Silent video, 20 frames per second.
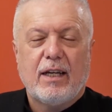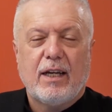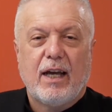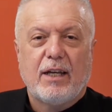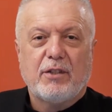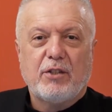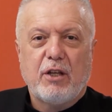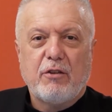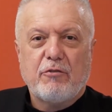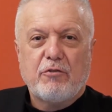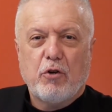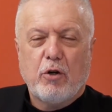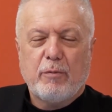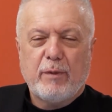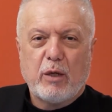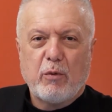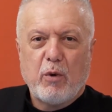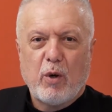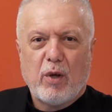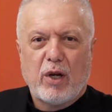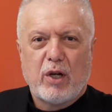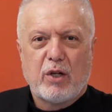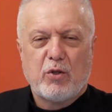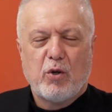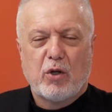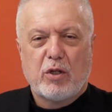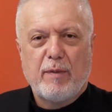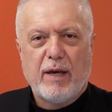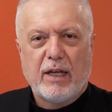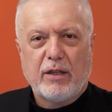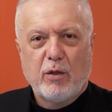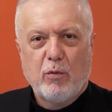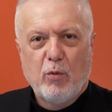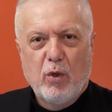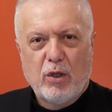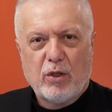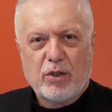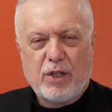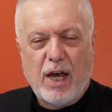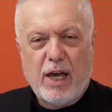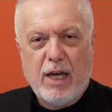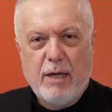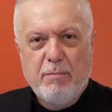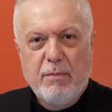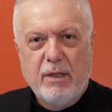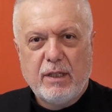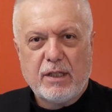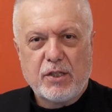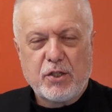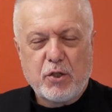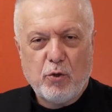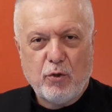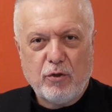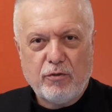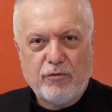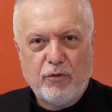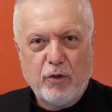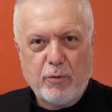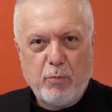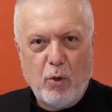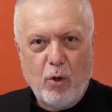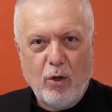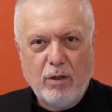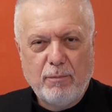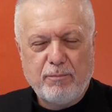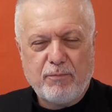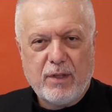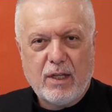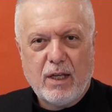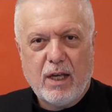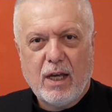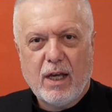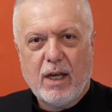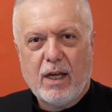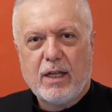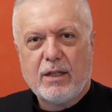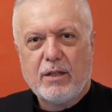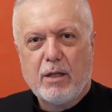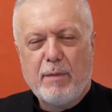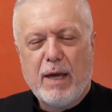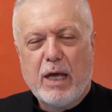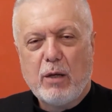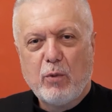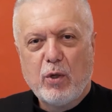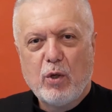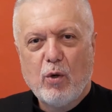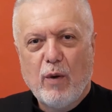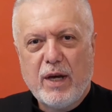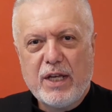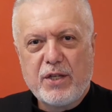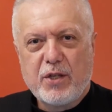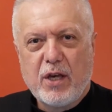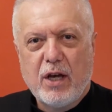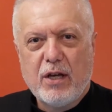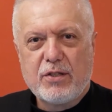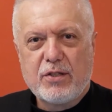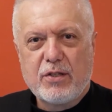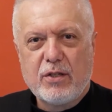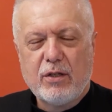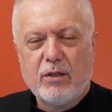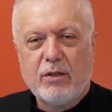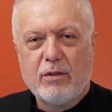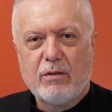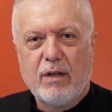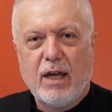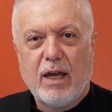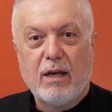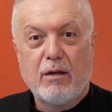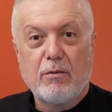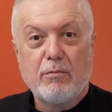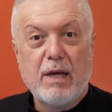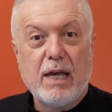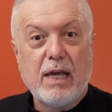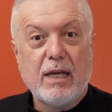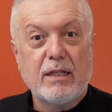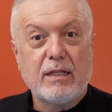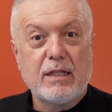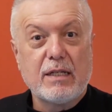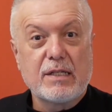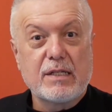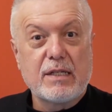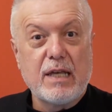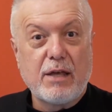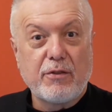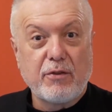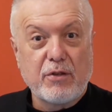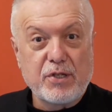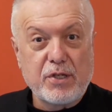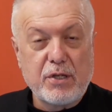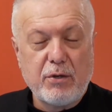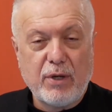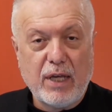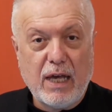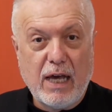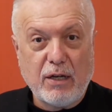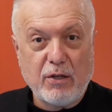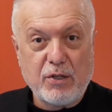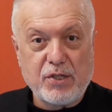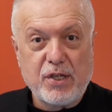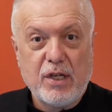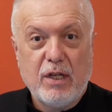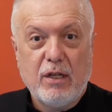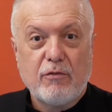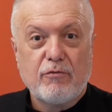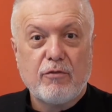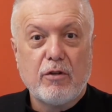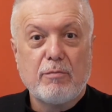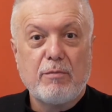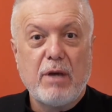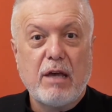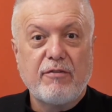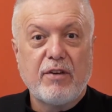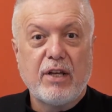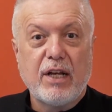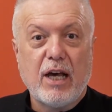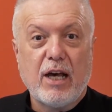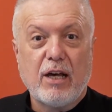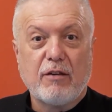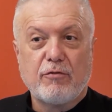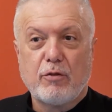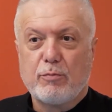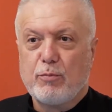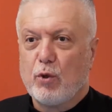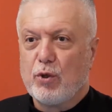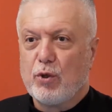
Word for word: the Informer, we want to talk about the world game. It's called football, and the man we always go to, our man, is Athos Sirianos from FNR, Football